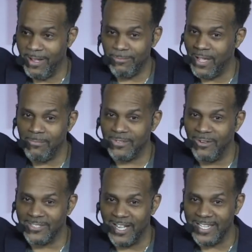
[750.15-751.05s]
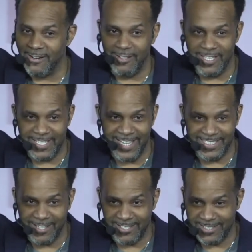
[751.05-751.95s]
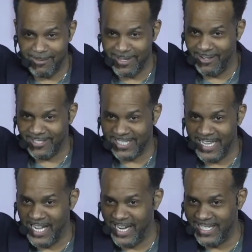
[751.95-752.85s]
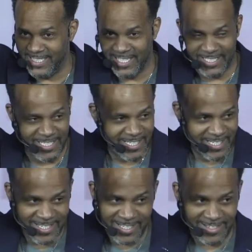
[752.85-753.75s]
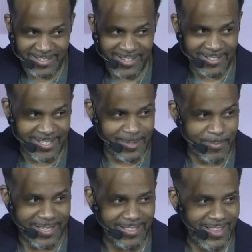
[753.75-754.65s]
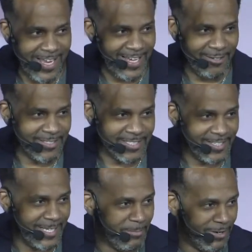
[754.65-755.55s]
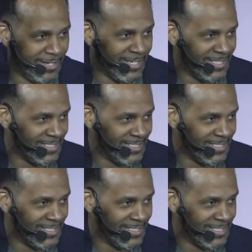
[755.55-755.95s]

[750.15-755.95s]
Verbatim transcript: I'm, I'm going to I get all these hands up because some of y'all just lying, just y'all just be lying on a Sunday morning.